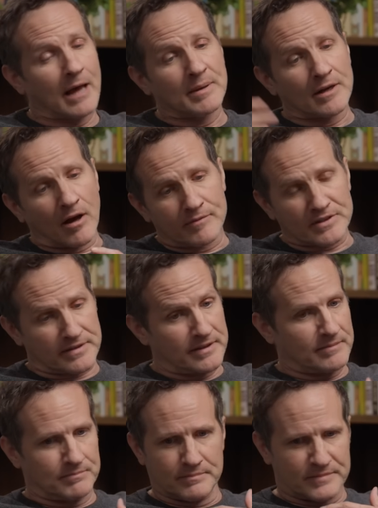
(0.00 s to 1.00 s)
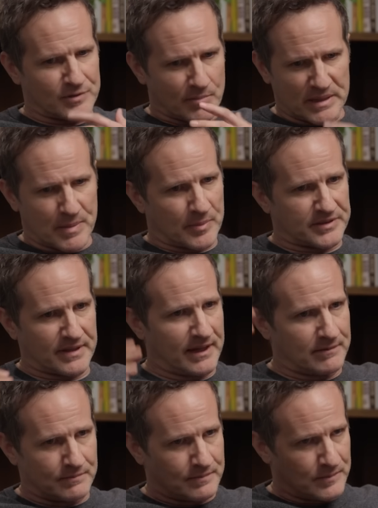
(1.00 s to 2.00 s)
I mean, obviously, so many people
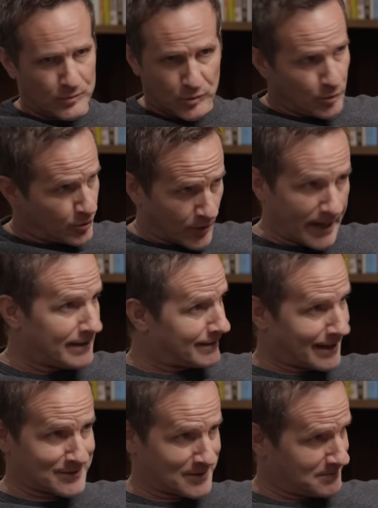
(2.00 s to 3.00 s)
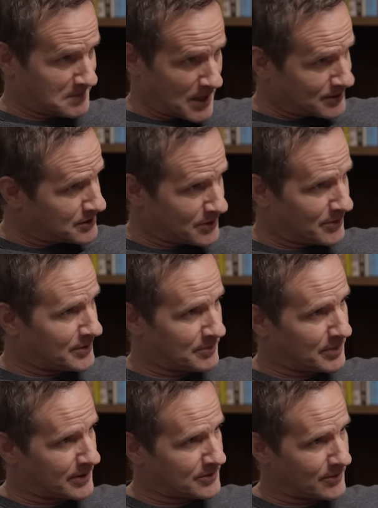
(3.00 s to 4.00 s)
saying Ukraine has a lot to do with
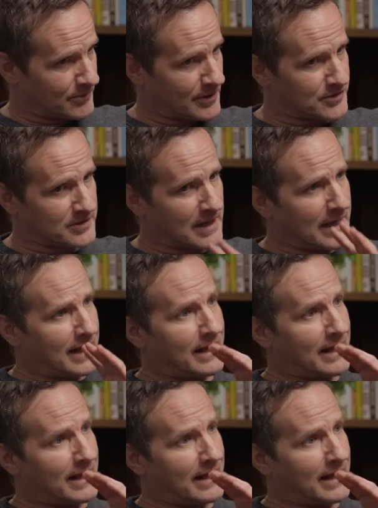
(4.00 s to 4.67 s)
it because of the Russians.